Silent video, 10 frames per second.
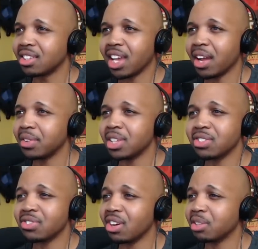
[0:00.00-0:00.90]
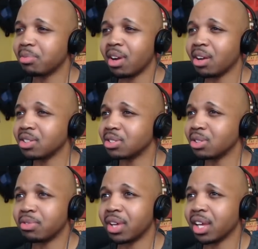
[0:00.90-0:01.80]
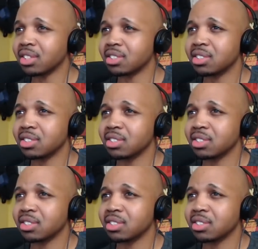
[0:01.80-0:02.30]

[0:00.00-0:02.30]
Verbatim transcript: Everything's falling apart so fast.